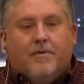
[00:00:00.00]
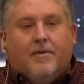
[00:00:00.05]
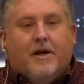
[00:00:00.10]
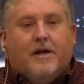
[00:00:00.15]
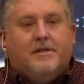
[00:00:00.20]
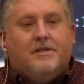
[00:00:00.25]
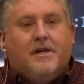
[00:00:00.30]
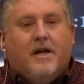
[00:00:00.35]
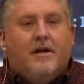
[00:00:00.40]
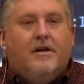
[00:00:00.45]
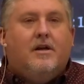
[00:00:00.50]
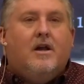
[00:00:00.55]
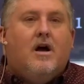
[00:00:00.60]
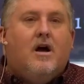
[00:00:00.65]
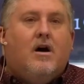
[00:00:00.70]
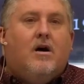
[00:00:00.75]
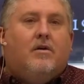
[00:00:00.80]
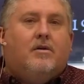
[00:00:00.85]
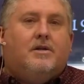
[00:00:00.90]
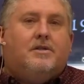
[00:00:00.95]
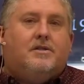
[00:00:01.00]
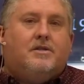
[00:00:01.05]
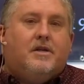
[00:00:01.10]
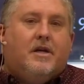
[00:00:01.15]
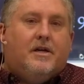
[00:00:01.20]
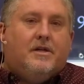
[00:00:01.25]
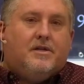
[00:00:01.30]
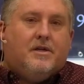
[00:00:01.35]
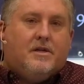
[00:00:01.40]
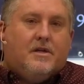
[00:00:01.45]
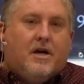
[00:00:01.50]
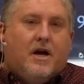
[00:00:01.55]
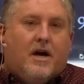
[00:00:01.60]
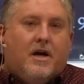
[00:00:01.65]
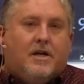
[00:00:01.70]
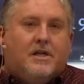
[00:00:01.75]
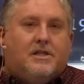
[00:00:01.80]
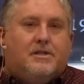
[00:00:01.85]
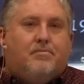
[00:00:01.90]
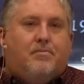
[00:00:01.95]
they say, no, it's, it,
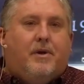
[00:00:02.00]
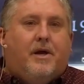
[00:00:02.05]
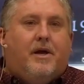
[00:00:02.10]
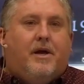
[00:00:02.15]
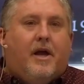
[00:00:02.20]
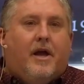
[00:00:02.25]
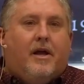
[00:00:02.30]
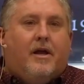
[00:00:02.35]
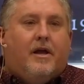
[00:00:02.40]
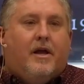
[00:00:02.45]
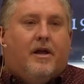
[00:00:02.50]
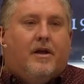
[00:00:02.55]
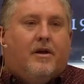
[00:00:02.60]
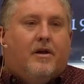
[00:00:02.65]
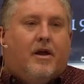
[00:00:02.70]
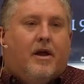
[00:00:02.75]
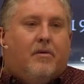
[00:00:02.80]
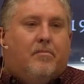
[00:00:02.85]
God is speaking in,